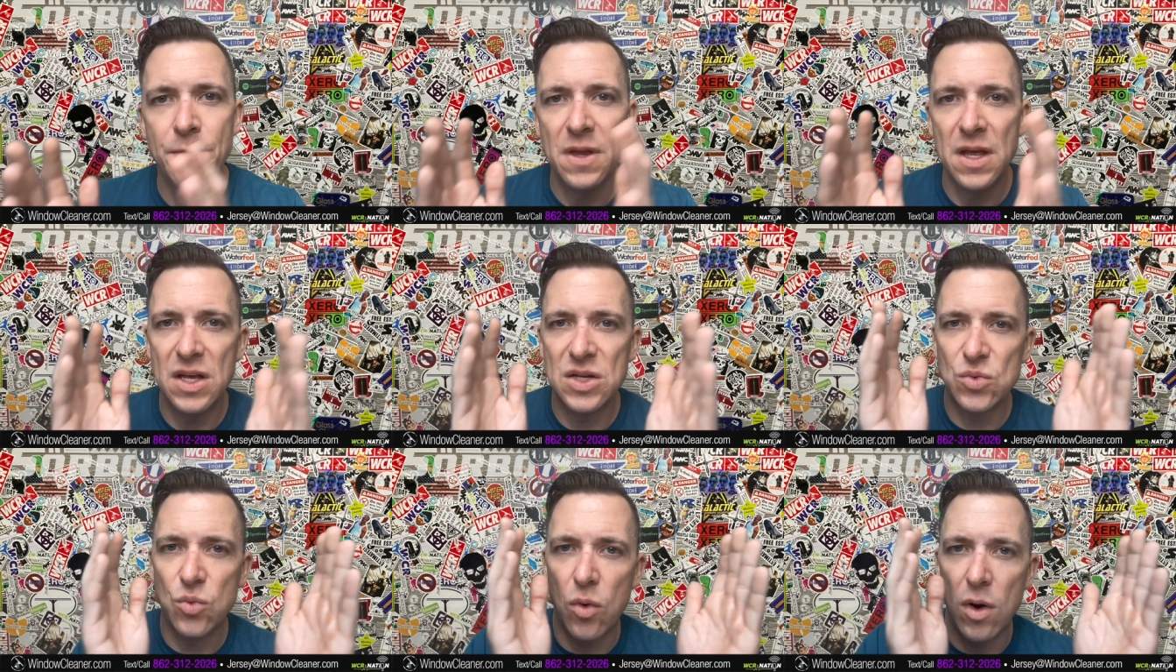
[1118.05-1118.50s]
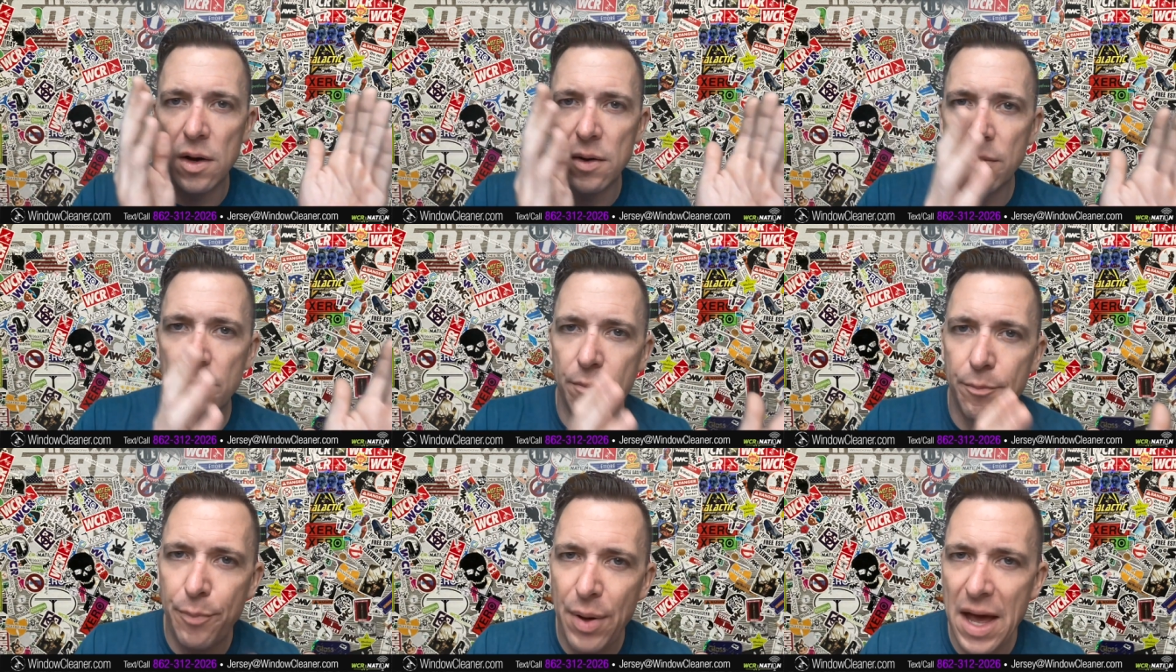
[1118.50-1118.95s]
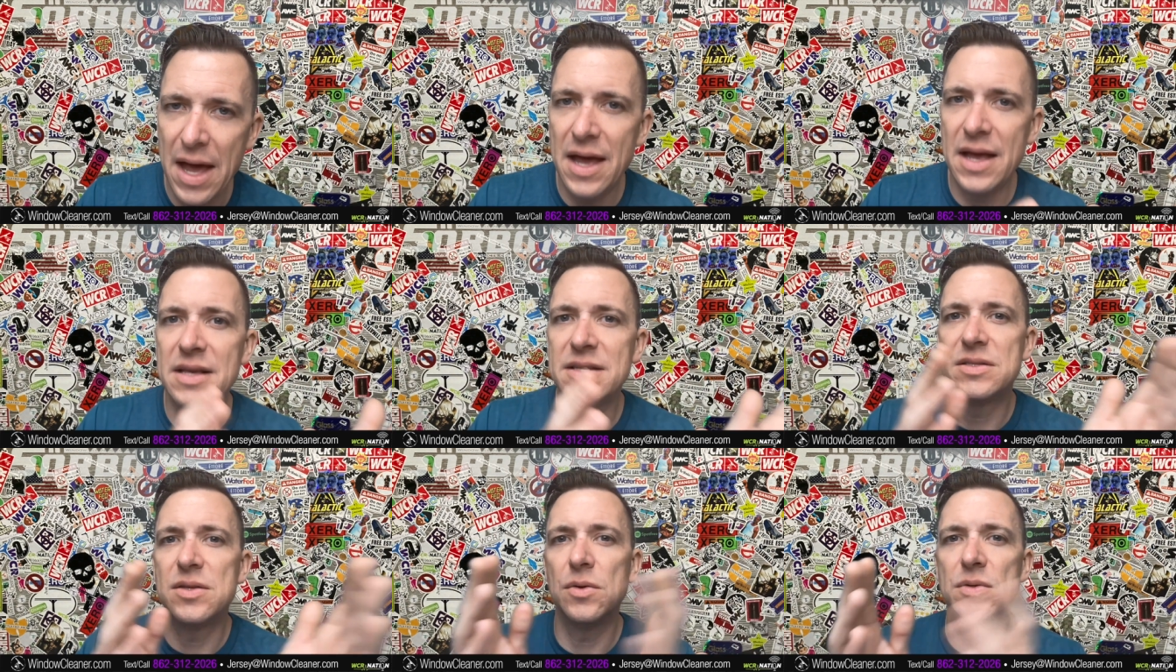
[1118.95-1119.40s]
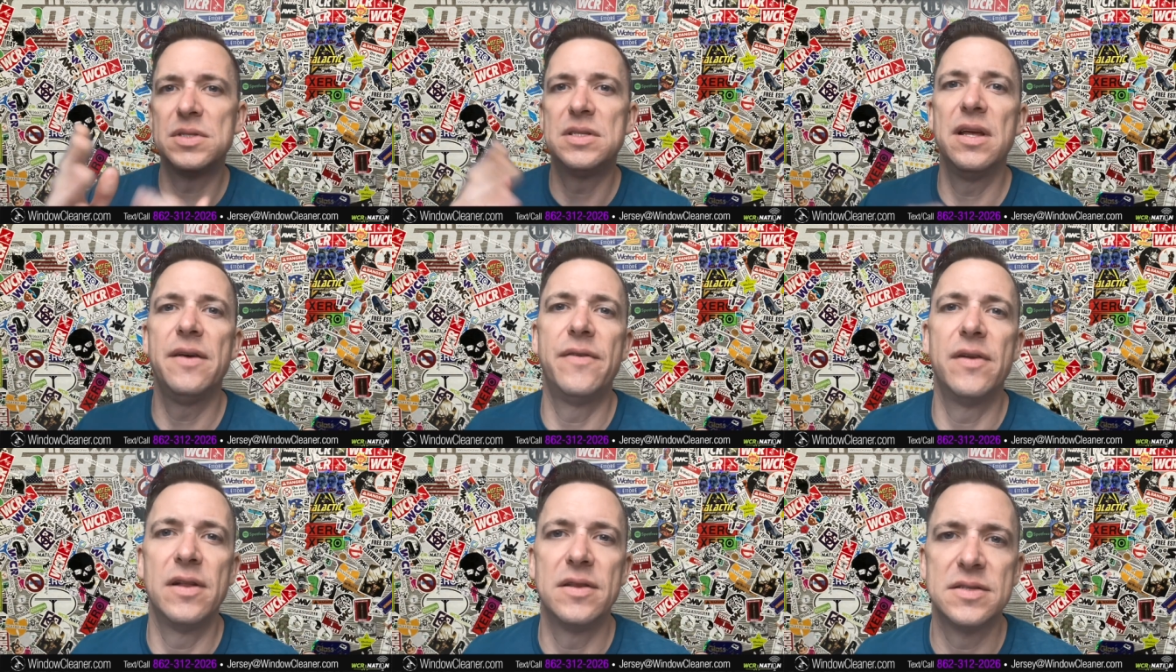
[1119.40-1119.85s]
is what pays those
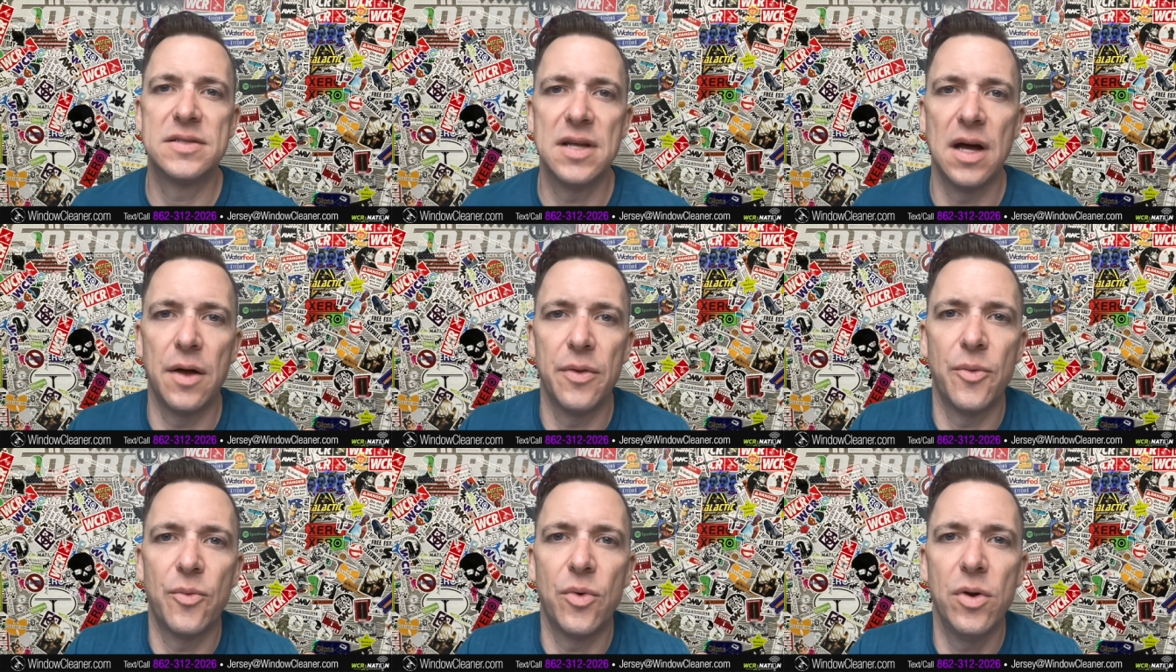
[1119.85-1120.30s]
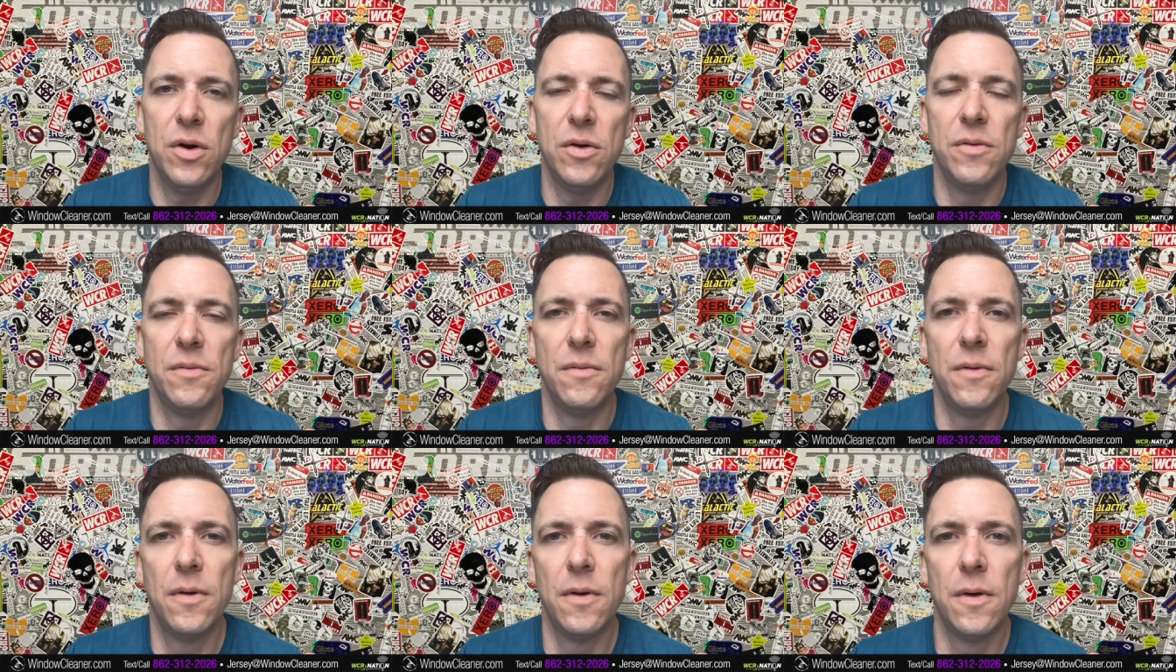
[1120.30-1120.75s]
dividends down the road.